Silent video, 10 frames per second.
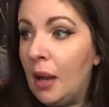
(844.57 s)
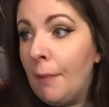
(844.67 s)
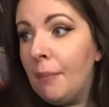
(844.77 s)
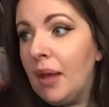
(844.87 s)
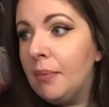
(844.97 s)

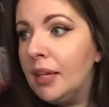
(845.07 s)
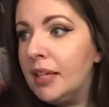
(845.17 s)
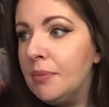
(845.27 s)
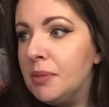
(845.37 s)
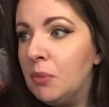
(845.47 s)
Maybe it
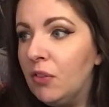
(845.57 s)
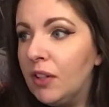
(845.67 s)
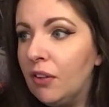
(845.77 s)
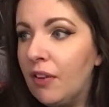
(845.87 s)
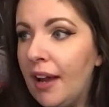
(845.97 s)
keeps moving
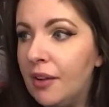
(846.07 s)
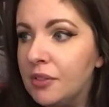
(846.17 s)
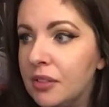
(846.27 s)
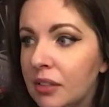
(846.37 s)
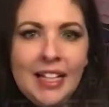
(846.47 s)
around.
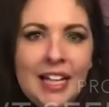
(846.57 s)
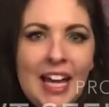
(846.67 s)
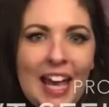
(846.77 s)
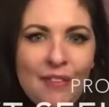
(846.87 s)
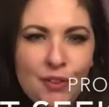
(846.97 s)

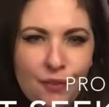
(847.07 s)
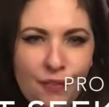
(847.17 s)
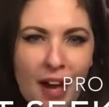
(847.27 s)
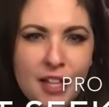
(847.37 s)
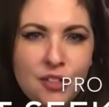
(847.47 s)
If you
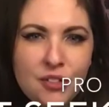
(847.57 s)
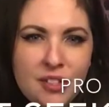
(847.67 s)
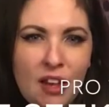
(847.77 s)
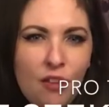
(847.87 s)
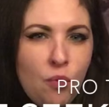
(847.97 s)
find
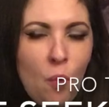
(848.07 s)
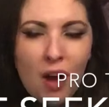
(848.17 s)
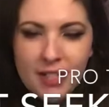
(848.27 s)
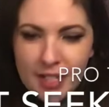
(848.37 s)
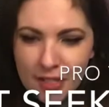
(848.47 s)
yourself
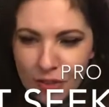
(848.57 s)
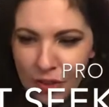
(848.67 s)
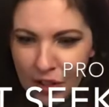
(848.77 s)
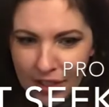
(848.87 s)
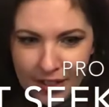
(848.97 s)
wanting to
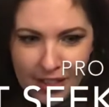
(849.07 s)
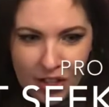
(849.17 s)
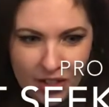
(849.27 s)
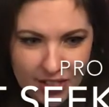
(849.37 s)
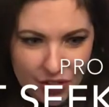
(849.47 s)
look at the
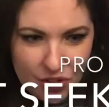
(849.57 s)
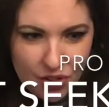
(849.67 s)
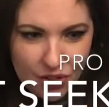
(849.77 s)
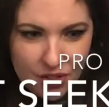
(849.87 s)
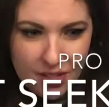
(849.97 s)

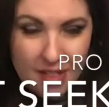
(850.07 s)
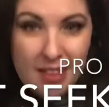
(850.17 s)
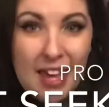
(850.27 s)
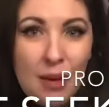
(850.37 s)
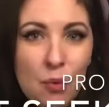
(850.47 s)
auditioners,
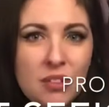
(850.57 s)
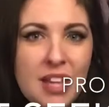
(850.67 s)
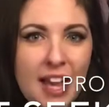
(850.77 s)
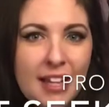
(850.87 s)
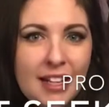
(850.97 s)
they will
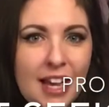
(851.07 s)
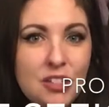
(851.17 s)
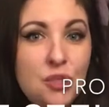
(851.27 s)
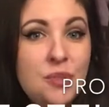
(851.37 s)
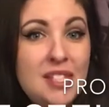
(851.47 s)
take it as
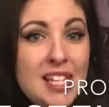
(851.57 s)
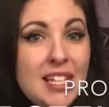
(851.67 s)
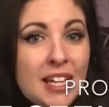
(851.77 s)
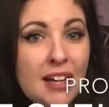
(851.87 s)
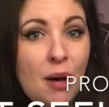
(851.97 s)
you
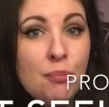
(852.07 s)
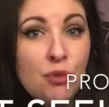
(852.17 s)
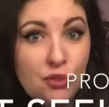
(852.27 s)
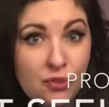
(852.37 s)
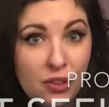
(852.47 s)
seeking
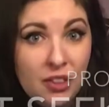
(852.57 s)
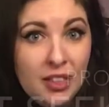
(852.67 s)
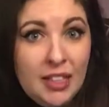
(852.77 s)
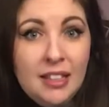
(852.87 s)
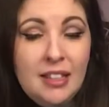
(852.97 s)
approval.
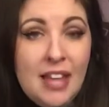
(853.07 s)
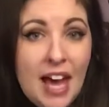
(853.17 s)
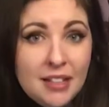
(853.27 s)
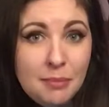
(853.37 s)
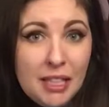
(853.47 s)
That
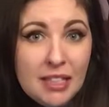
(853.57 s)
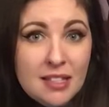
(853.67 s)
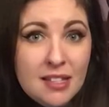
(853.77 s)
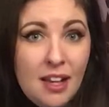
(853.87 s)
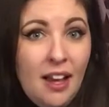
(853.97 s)
means
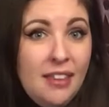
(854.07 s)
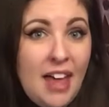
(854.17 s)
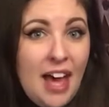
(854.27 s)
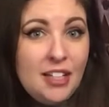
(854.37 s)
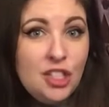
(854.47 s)

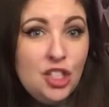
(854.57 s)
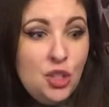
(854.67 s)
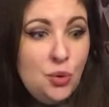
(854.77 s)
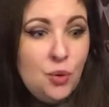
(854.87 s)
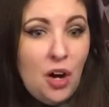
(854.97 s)
that
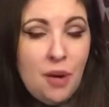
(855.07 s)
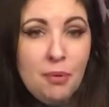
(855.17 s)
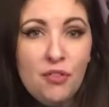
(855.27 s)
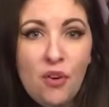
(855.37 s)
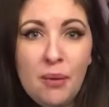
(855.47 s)
you are
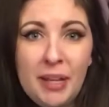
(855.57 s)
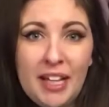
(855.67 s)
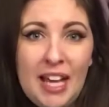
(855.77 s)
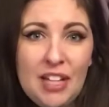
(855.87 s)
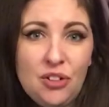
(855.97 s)
performing
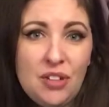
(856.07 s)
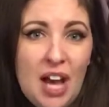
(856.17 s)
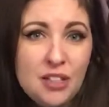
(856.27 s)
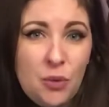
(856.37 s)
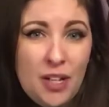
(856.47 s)
and you're
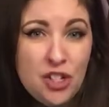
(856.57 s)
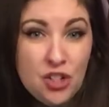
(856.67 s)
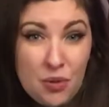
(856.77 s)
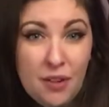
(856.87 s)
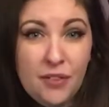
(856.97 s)
not quite
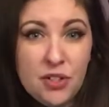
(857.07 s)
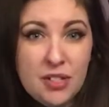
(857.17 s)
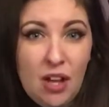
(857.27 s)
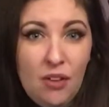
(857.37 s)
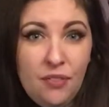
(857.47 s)
sure of
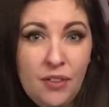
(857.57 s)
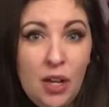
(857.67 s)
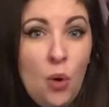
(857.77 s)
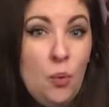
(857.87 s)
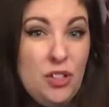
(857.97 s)
yourself,
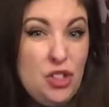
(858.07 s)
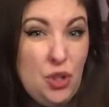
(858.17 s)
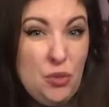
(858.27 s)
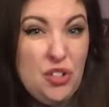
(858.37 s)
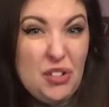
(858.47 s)
which
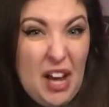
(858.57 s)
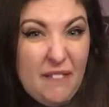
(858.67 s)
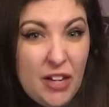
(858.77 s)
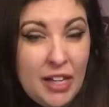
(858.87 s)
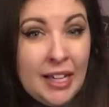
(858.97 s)
shows you're not
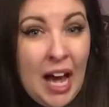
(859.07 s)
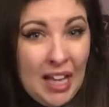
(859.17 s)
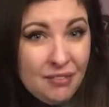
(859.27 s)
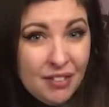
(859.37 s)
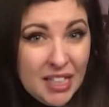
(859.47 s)
very
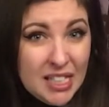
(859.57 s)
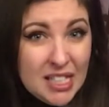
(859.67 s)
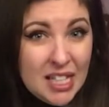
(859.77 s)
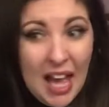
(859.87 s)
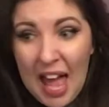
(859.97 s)
confident,
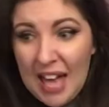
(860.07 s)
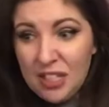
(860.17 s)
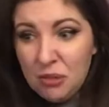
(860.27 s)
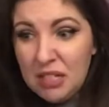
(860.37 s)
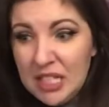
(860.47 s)
and you
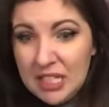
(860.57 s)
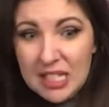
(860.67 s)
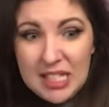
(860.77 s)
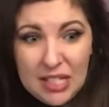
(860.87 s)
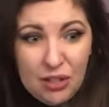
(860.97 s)
need to
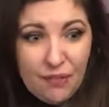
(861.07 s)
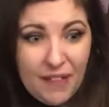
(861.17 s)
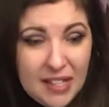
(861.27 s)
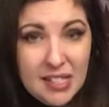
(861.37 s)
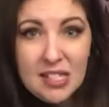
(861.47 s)
see their
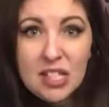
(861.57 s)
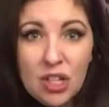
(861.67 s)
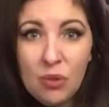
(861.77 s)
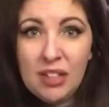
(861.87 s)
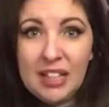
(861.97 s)
faces to know
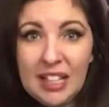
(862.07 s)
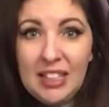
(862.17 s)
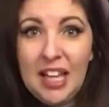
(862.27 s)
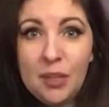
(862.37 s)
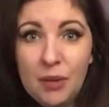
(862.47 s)
that they
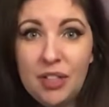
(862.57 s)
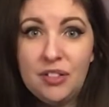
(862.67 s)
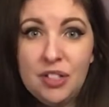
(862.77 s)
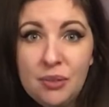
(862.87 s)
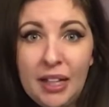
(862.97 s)
like what you're
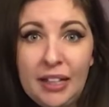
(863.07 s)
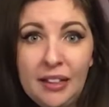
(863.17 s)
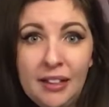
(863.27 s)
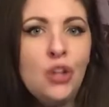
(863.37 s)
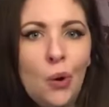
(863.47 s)
doing.
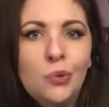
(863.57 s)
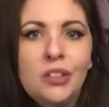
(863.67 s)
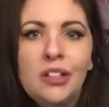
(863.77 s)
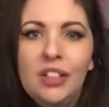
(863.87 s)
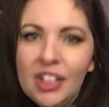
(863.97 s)
Don't
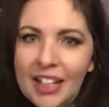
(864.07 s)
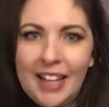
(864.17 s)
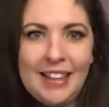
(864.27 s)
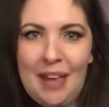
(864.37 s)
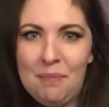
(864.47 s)
look at
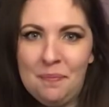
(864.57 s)
them.